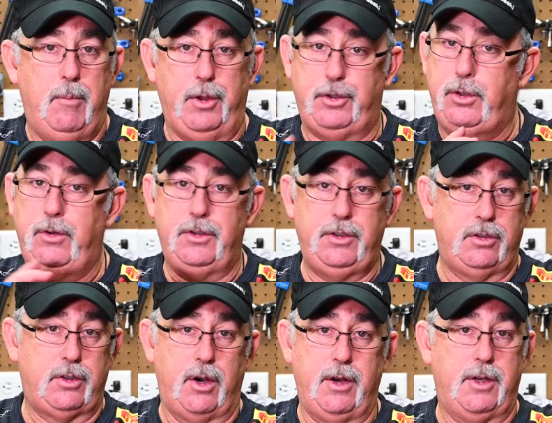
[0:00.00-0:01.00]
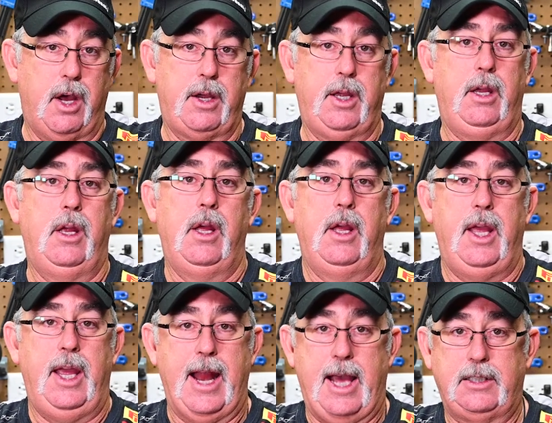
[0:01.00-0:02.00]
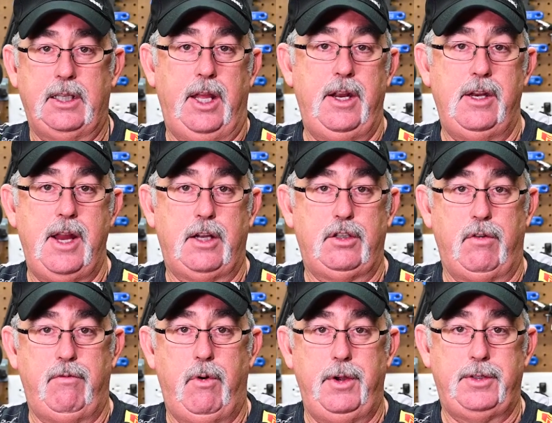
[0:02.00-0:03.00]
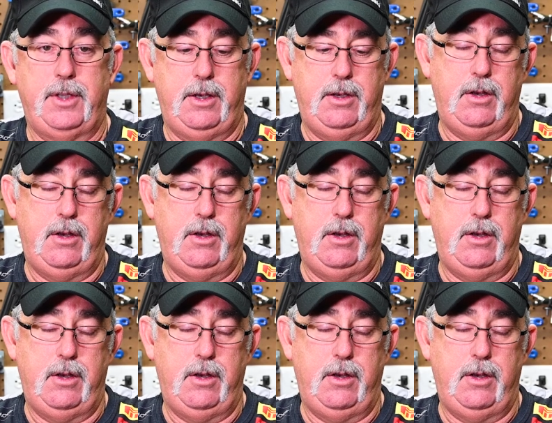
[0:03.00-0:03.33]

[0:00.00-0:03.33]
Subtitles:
But as soon as you started talking, it isolated out your voice